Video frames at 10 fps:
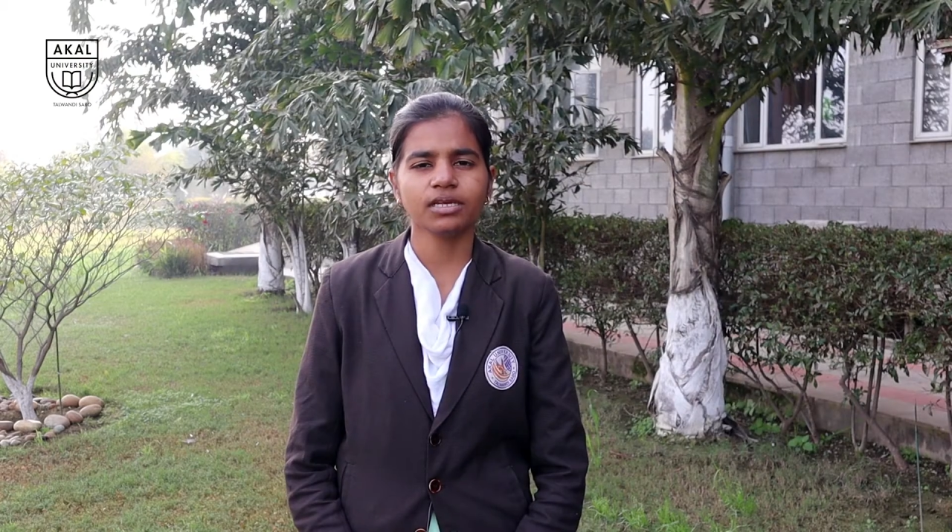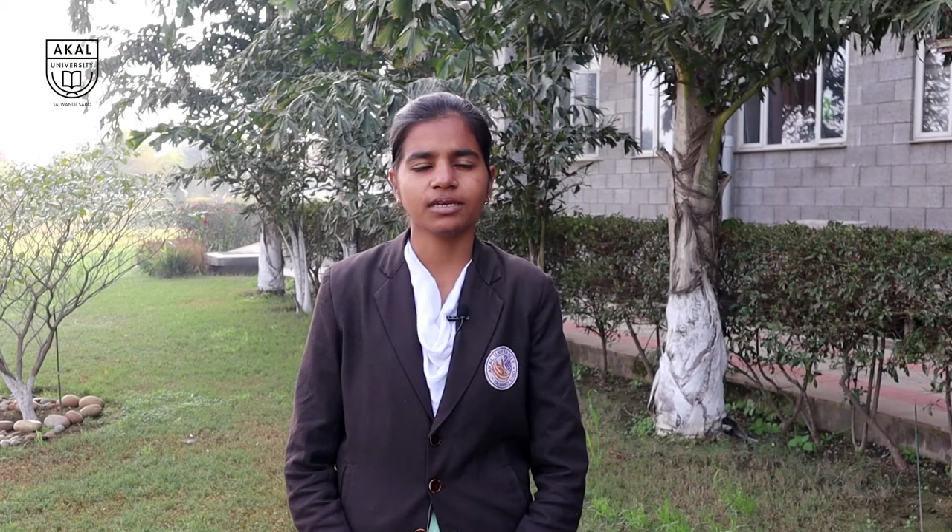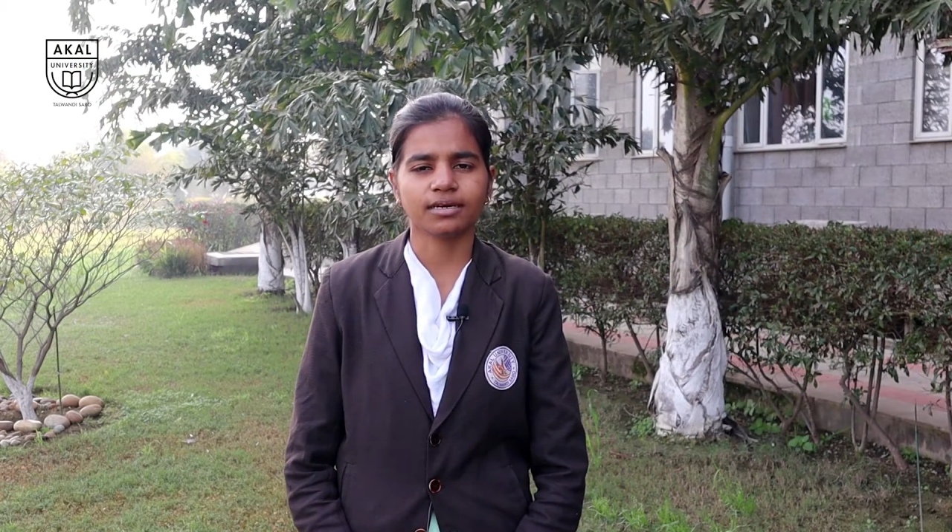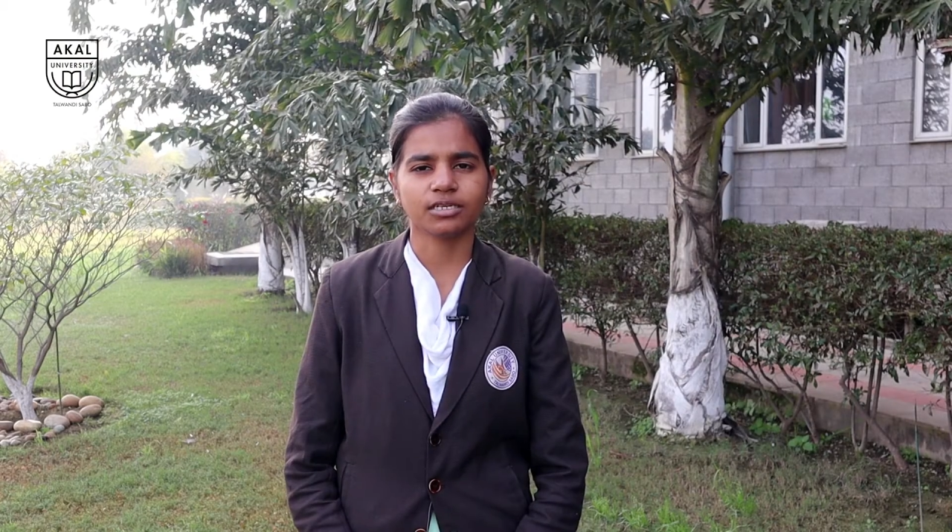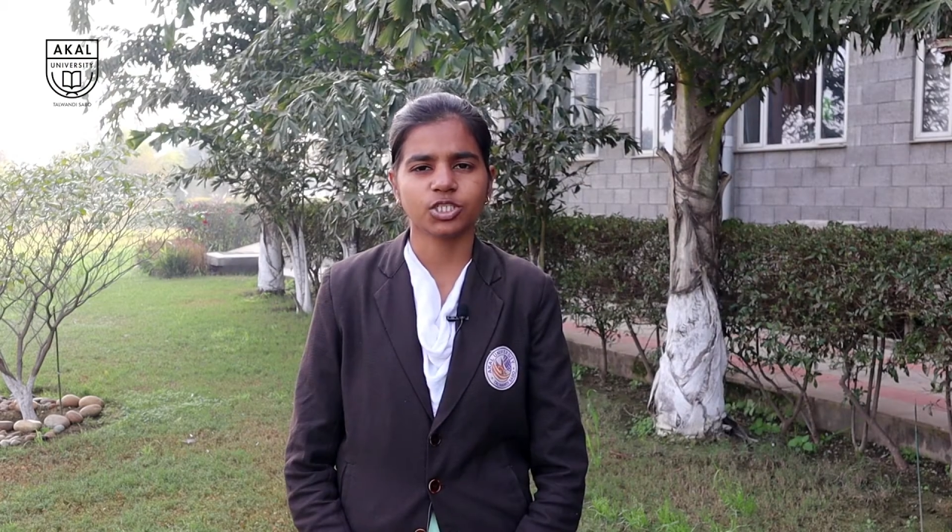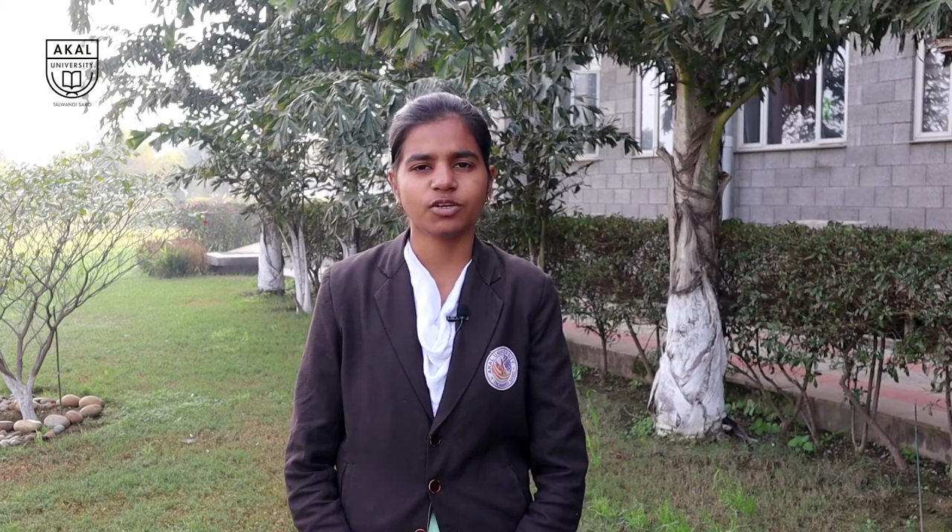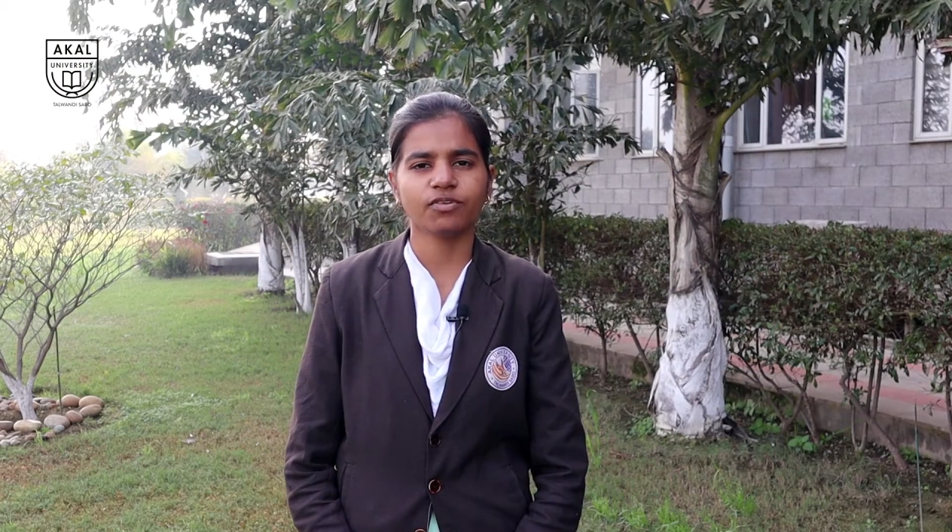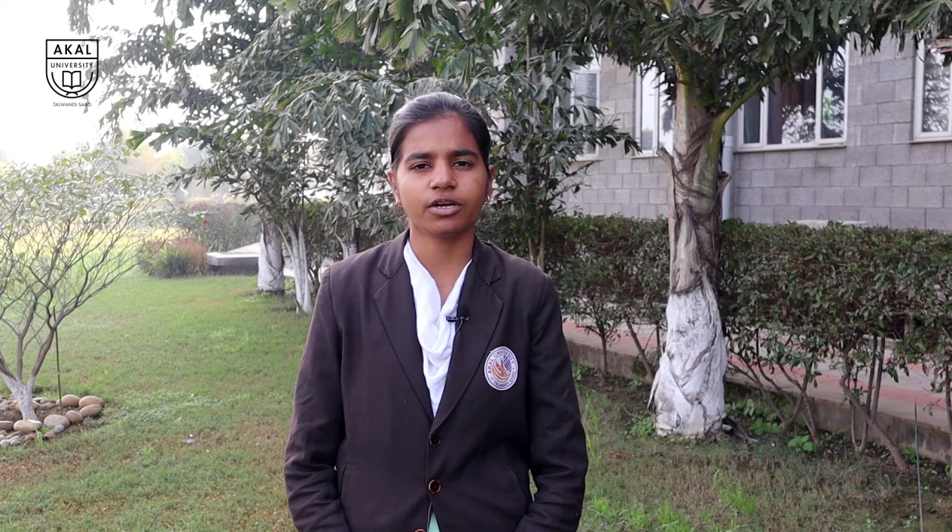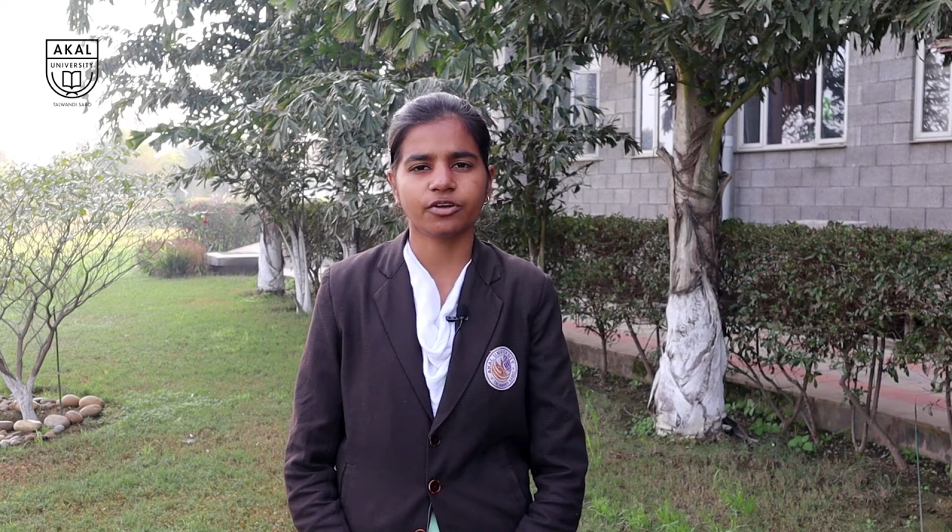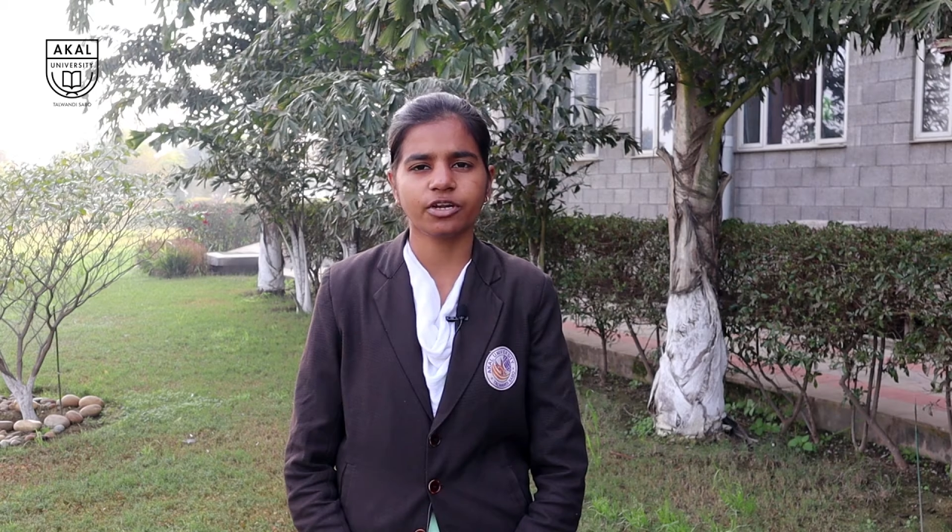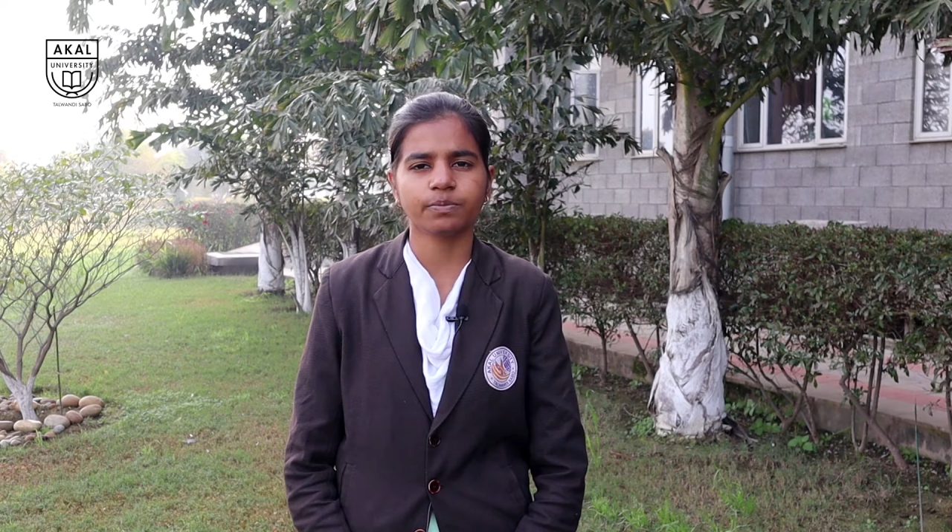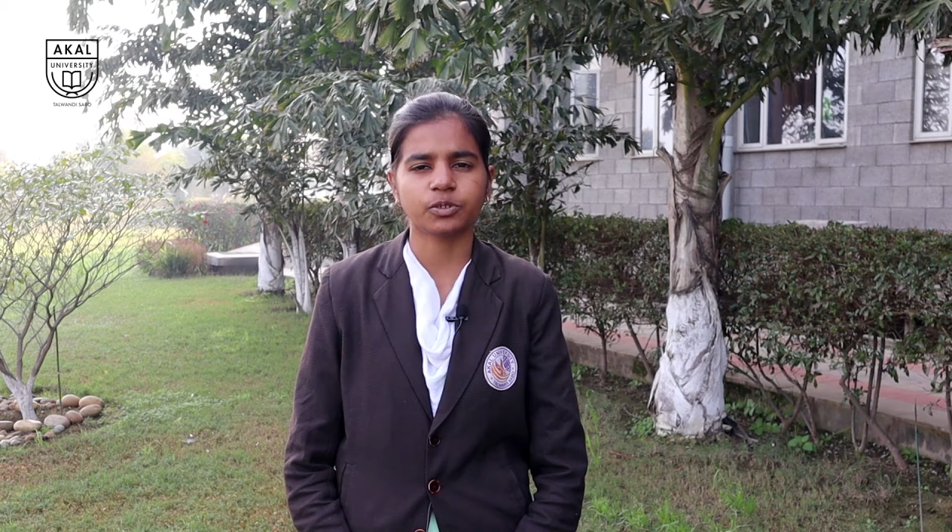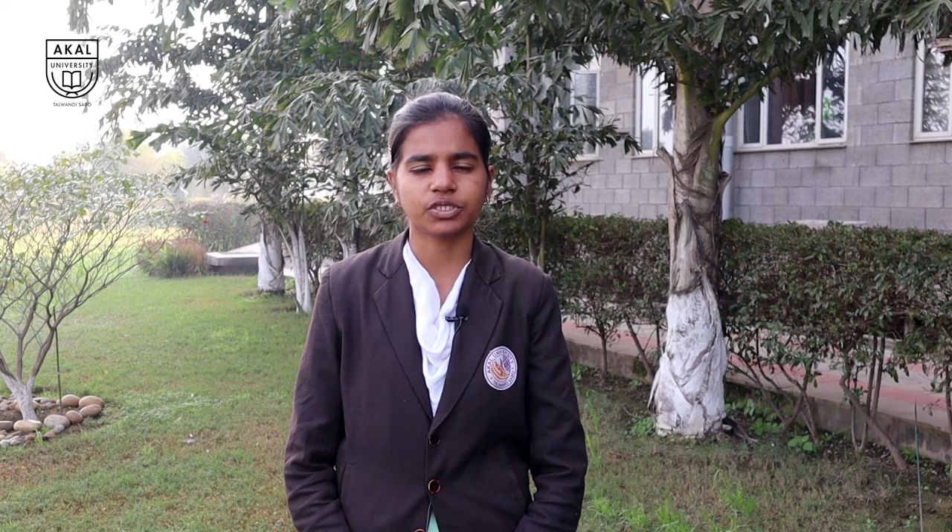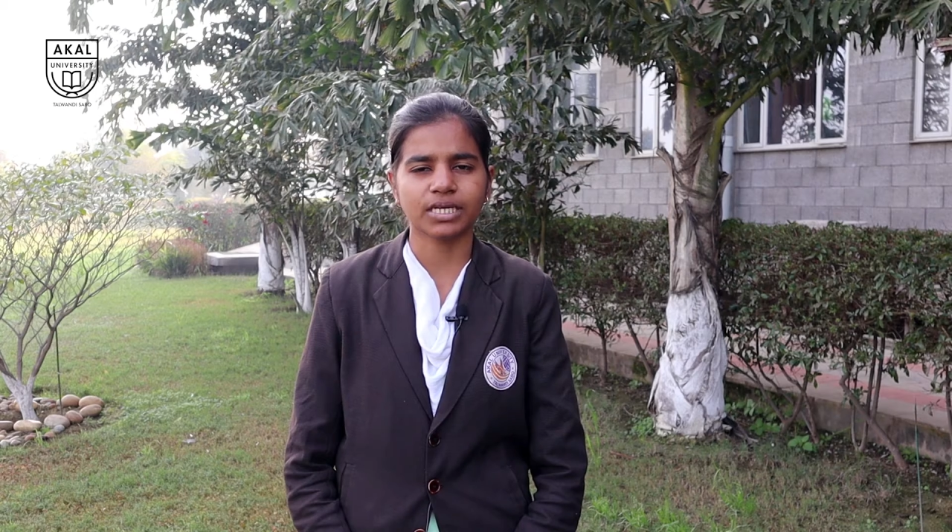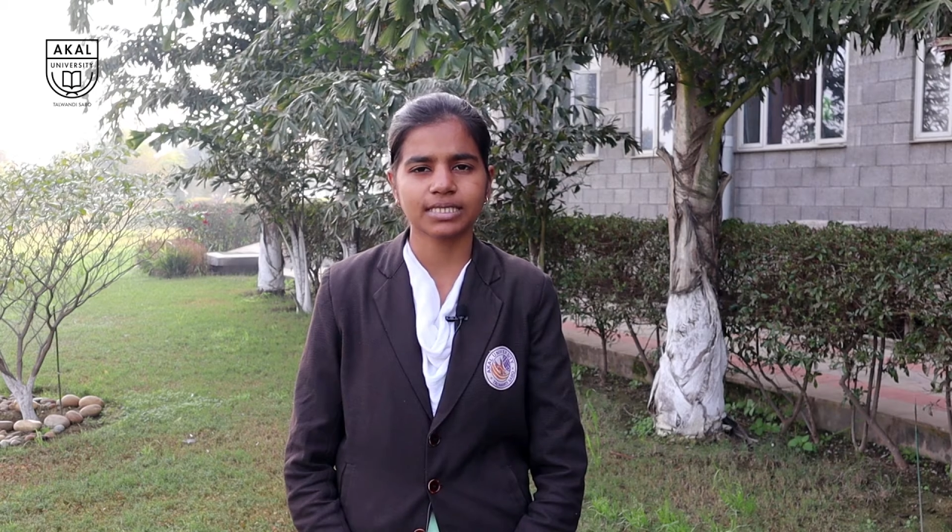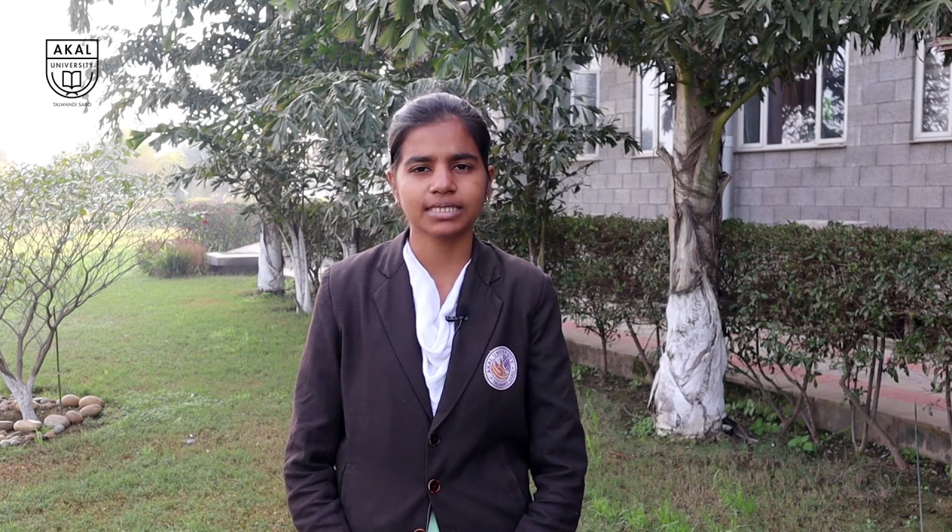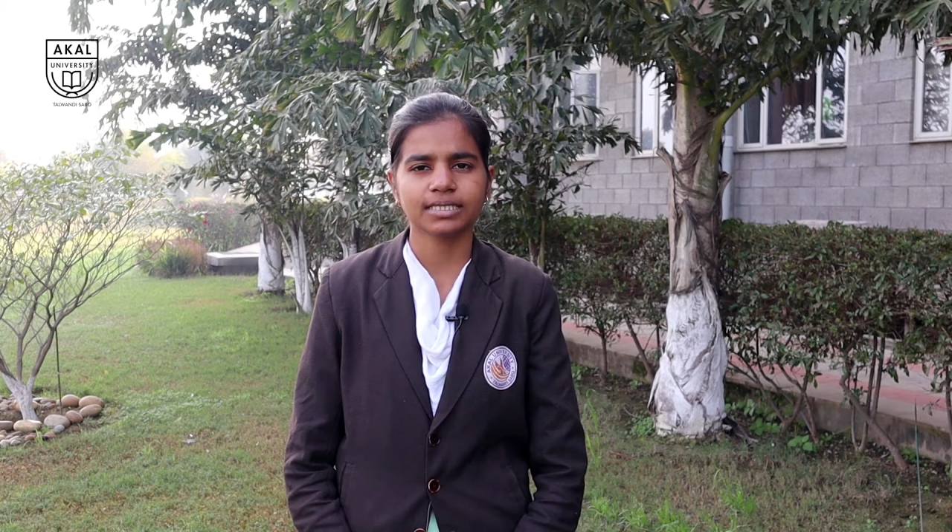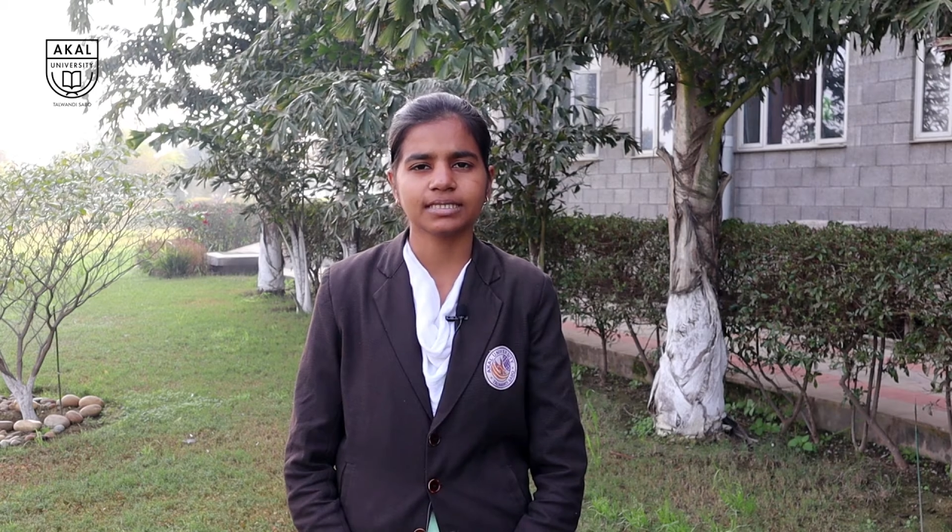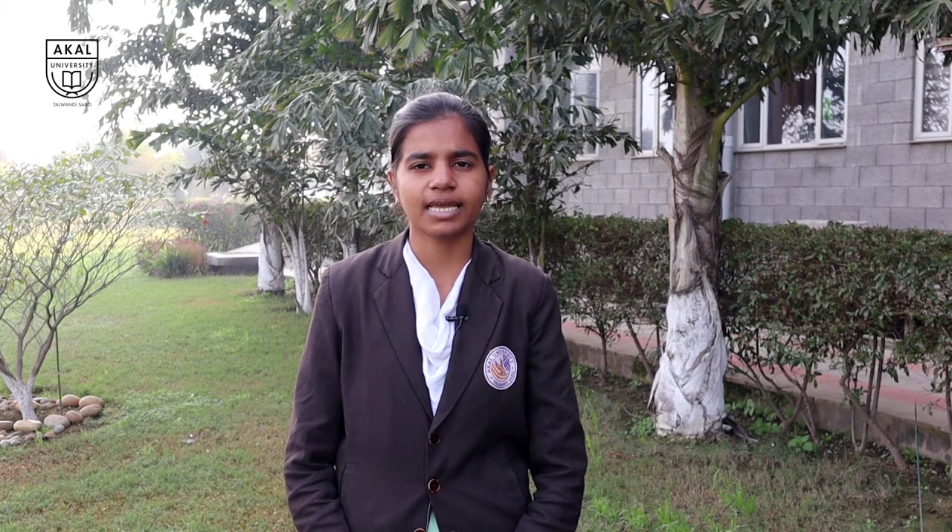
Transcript: Internship Volunteering Projects,